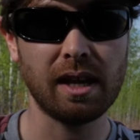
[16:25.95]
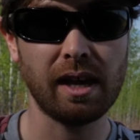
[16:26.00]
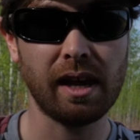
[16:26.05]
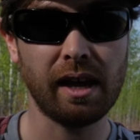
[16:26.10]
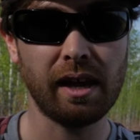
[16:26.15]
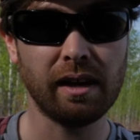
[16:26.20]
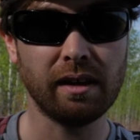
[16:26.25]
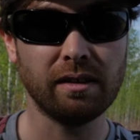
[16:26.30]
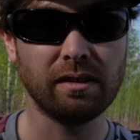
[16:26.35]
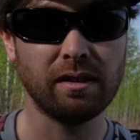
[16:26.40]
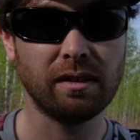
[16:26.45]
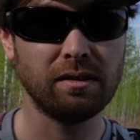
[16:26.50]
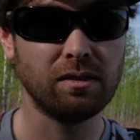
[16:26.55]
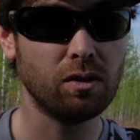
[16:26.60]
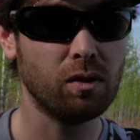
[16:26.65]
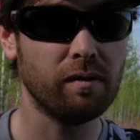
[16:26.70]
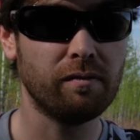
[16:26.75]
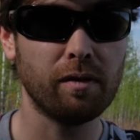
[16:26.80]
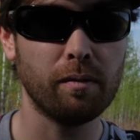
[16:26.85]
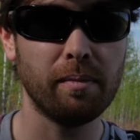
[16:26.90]
and
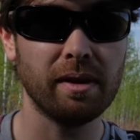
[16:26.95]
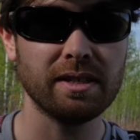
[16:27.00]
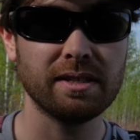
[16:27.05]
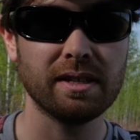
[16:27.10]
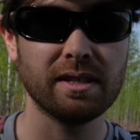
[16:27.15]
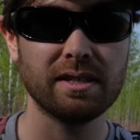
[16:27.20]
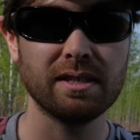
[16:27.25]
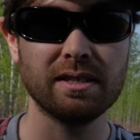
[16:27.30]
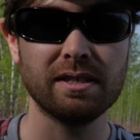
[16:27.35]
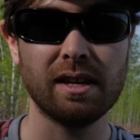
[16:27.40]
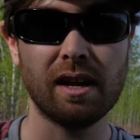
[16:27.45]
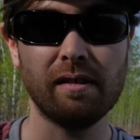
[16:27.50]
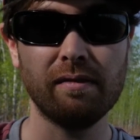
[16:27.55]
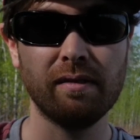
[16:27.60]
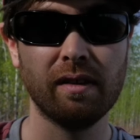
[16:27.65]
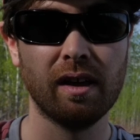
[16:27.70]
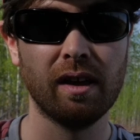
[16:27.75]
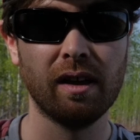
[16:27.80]
do it for business and stuff,